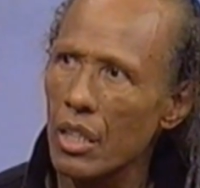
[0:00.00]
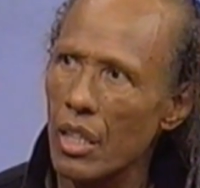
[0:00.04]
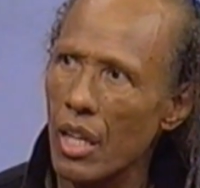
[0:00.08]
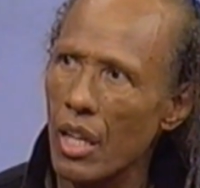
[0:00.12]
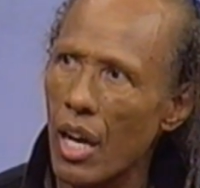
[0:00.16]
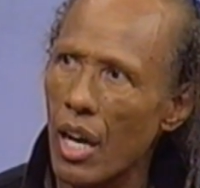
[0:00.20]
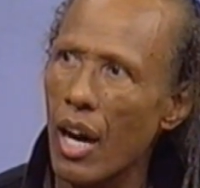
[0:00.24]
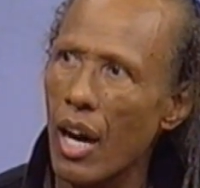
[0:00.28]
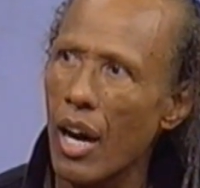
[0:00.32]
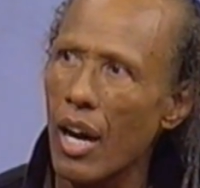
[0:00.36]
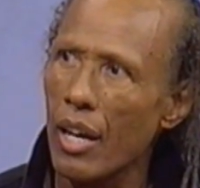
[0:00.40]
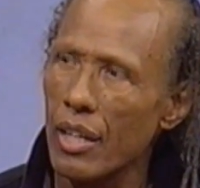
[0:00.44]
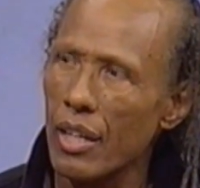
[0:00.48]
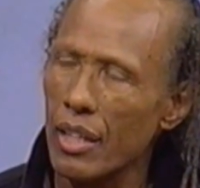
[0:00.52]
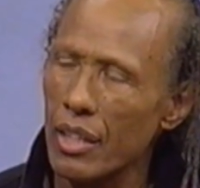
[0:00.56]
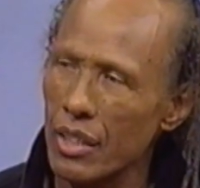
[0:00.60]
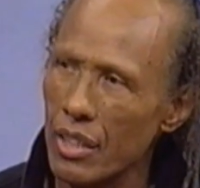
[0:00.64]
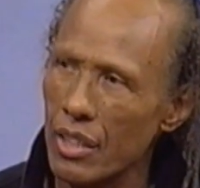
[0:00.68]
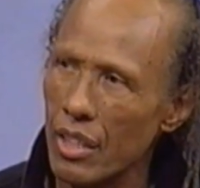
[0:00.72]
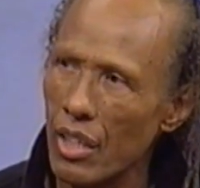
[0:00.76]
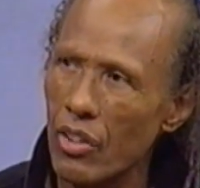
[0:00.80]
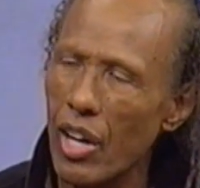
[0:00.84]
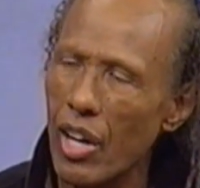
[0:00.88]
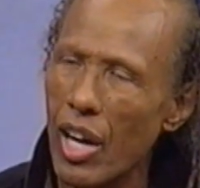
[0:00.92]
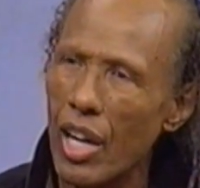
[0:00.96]
Yeah,
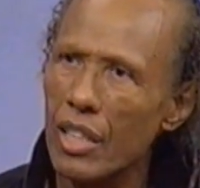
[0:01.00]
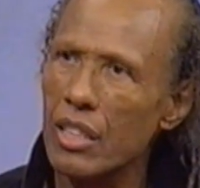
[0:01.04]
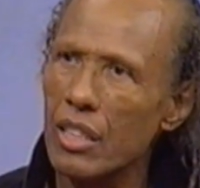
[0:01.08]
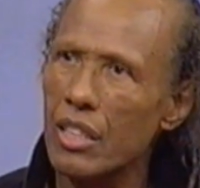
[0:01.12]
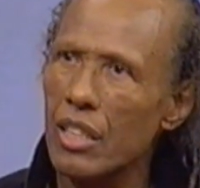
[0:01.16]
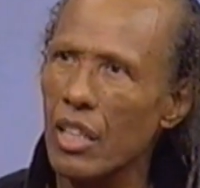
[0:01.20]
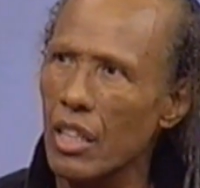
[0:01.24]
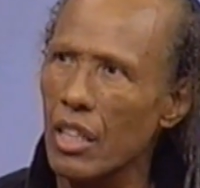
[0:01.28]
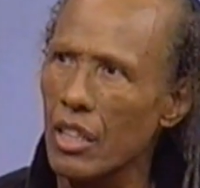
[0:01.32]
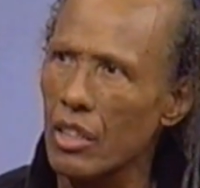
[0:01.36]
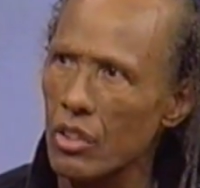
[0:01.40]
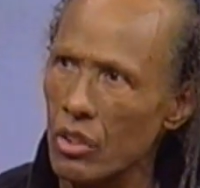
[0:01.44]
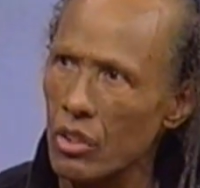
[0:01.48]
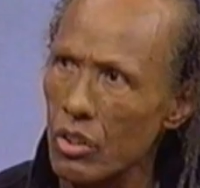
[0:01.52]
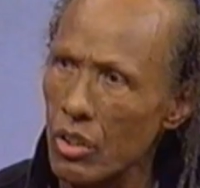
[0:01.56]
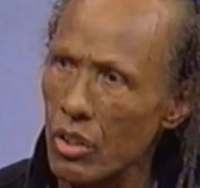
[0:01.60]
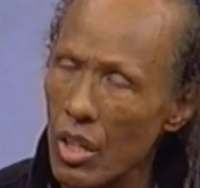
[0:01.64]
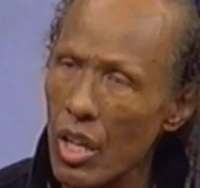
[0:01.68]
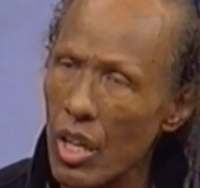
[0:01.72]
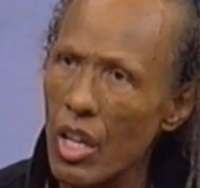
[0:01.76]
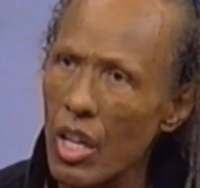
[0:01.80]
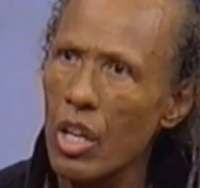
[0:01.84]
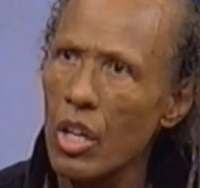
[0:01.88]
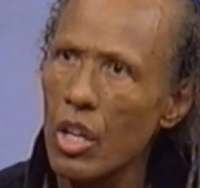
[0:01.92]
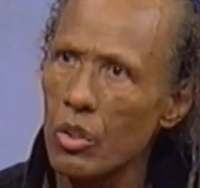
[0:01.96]
there are things.
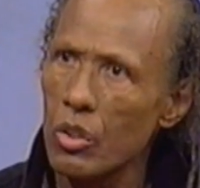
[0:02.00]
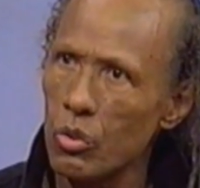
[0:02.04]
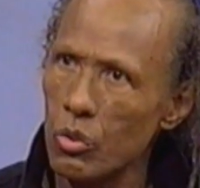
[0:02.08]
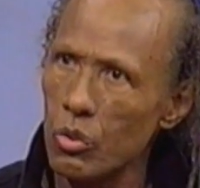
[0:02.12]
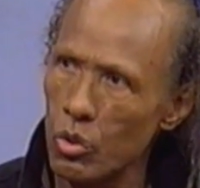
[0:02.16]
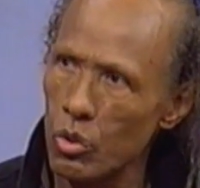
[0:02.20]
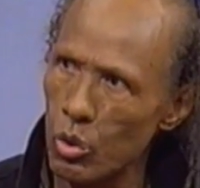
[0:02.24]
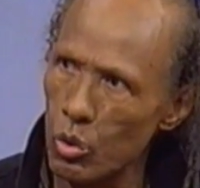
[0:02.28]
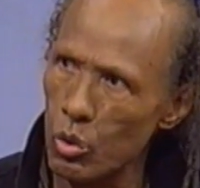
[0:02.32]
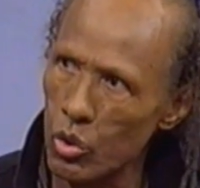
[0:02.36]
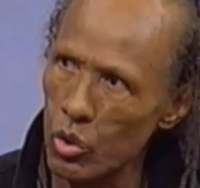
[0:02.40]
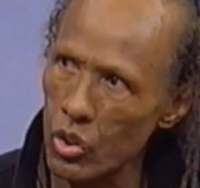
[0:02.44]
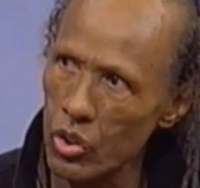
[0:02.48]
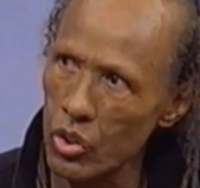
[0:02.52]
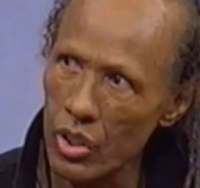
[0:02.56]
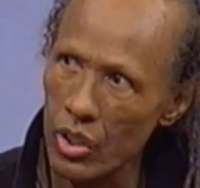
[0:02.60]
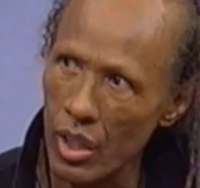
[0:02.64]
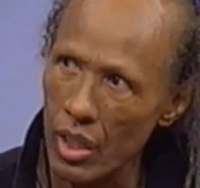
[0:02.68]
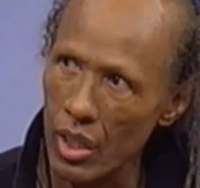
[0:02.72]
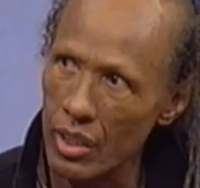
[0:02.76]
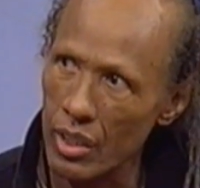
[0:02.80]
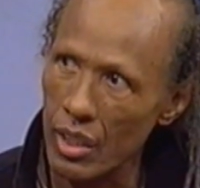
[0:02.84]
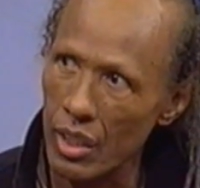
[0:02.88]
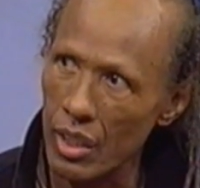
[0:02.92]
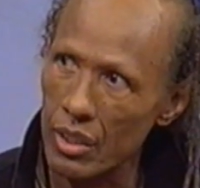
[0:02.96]

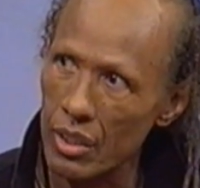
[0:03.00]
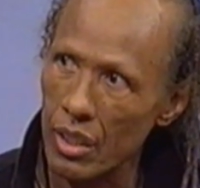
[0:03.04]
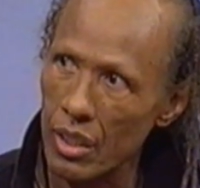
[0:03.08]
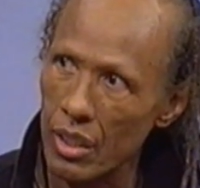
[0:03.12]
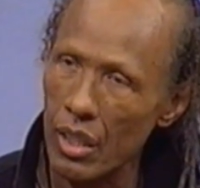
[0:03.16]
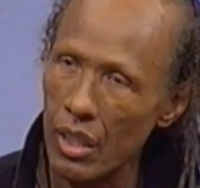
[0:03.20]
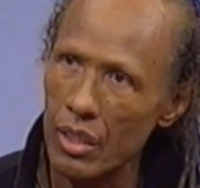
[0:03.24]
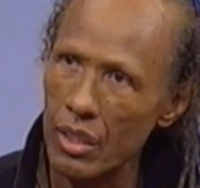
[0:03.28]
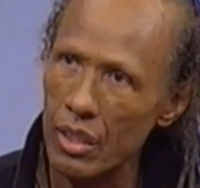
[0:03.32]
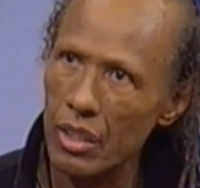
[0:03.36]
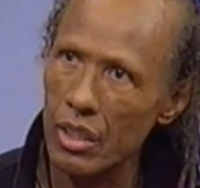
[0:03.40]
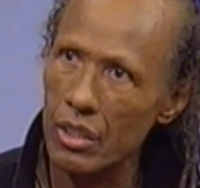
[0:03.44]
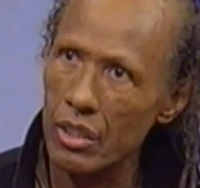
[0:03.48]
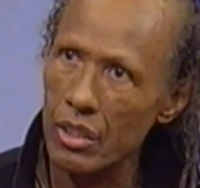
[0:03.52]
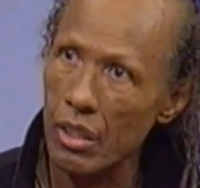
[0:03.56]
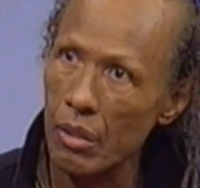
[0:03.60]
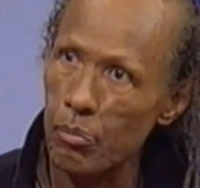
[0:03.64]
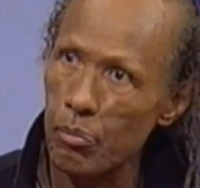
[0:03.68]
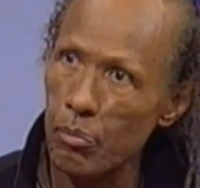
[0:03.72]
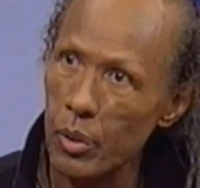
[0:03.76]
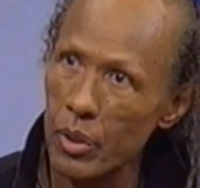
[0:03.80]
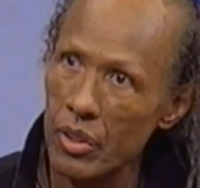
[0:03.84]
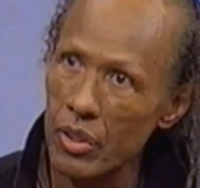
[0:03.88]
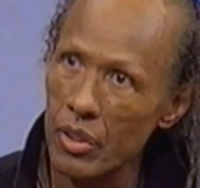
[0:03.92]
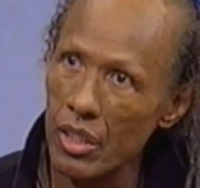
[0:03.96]
Nutrition, there's a
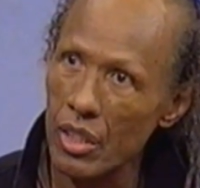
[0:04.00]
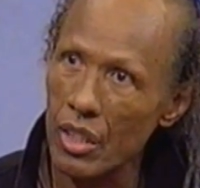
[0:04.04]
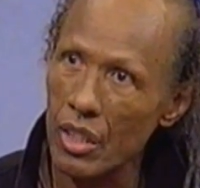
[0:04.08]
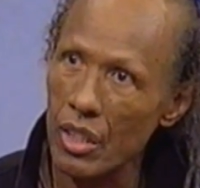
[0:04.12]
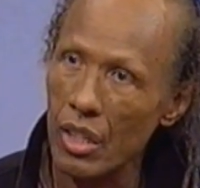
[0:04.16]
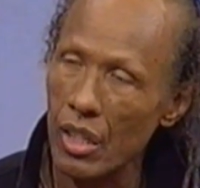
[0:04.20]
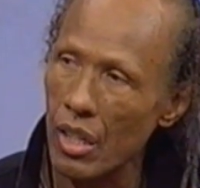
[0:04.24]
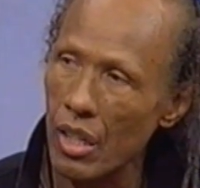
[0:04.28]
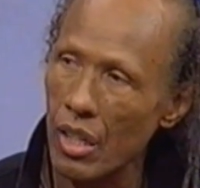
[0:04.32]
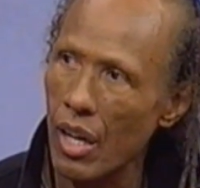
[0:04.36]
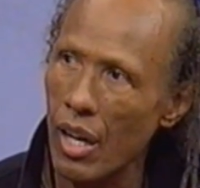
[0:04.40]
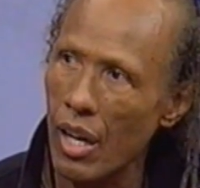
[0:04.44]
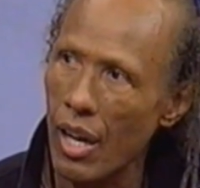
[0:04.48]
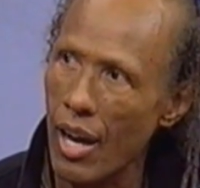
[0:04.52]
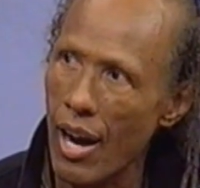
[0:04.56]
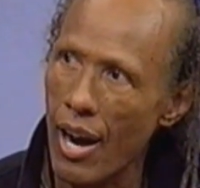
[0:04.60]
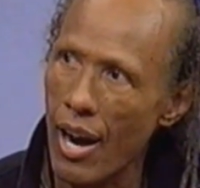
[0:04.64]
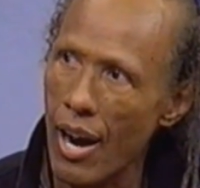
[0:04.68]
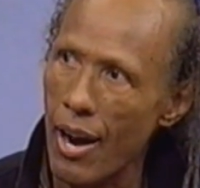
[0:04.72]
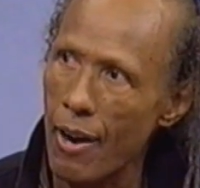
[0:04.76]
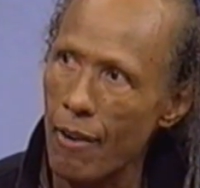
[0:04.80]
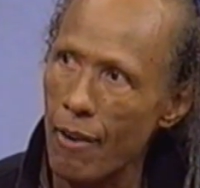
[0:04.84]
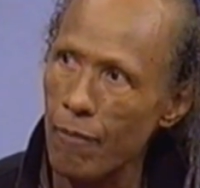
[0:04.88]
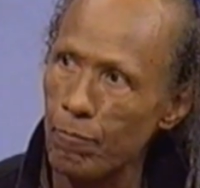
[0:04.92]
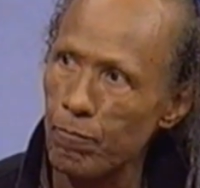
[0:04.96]

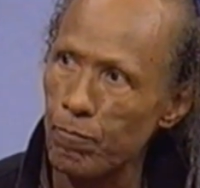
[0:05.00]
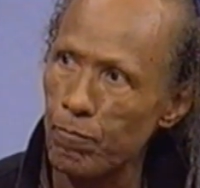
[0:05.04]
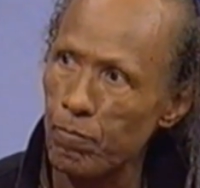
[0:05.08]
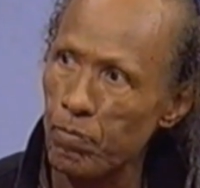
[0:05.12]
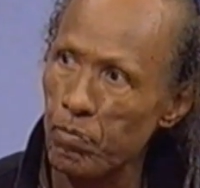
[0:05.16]
particular